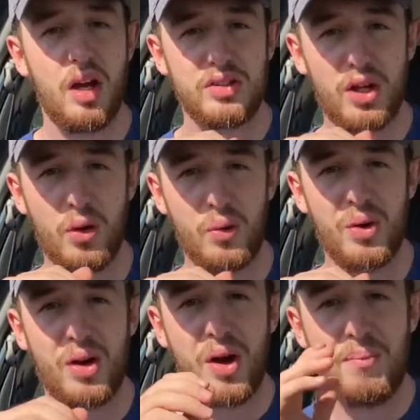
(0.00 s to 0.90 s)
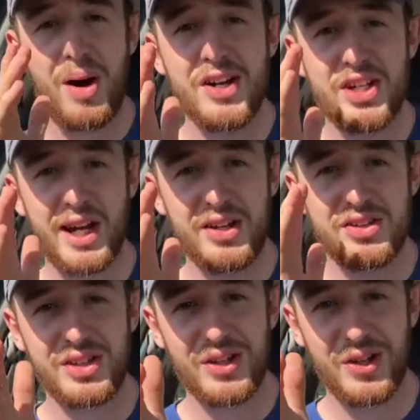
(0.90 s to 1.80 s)
So, my challenge
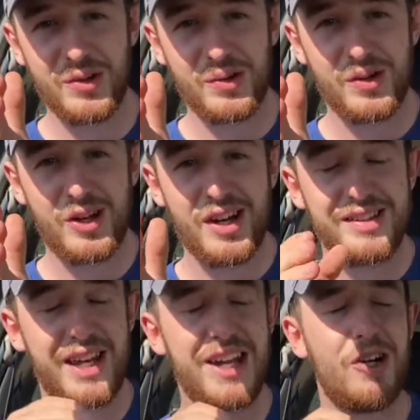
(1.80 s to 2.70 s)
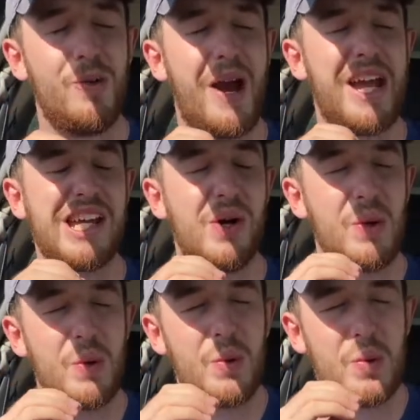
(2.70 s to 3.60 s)
to you, take away
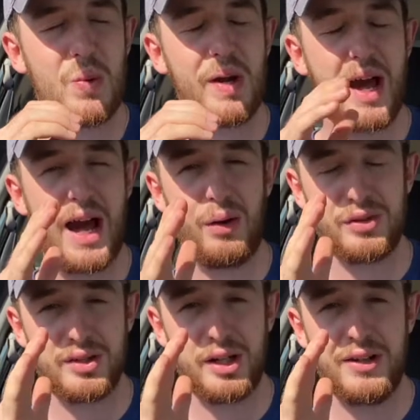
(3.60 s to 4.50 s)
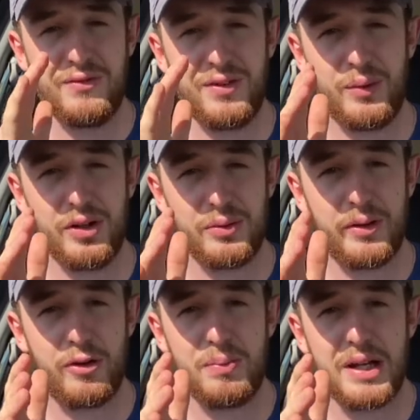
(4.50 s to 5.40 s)
all outside influence,
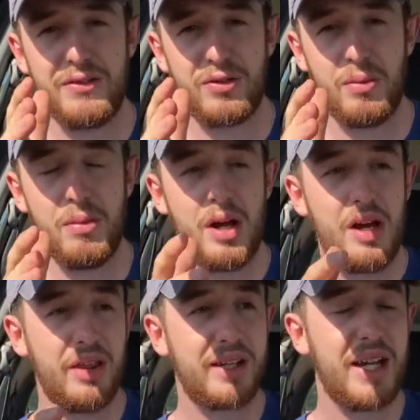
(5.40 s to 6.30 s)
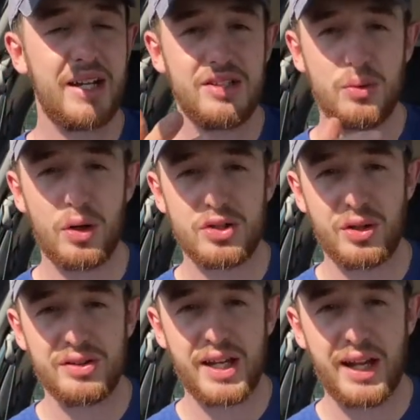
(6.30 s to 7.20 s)
whether it be from the kickers you watch
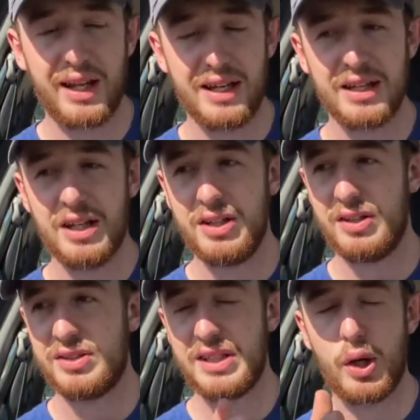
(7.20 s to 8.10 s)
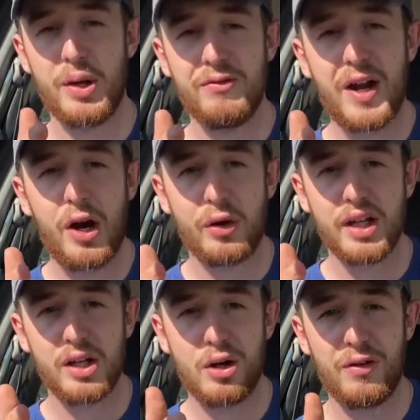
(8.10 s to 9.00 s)
on telly. You see Owen Farrell
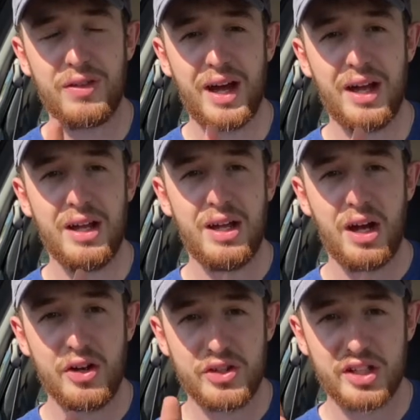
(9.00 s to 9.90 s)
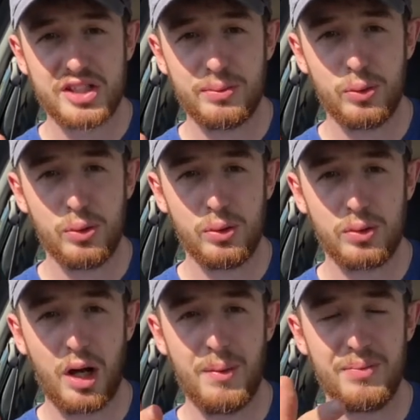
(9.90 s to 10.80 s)
kicking off that adjustable
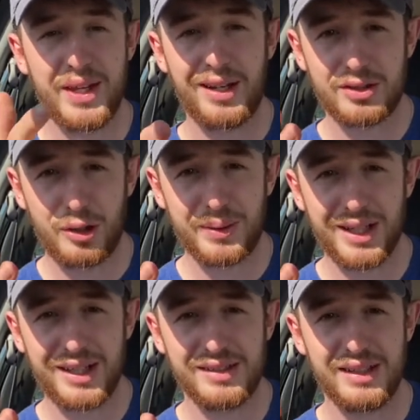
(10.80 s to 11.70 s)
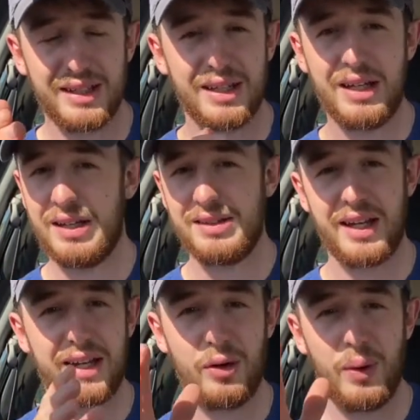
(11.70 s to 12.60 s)
telescopic kicking tee,
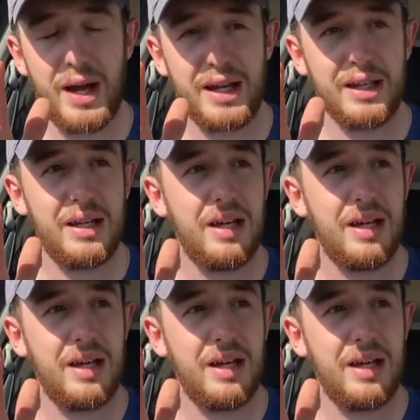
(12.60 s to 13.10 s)
take it away.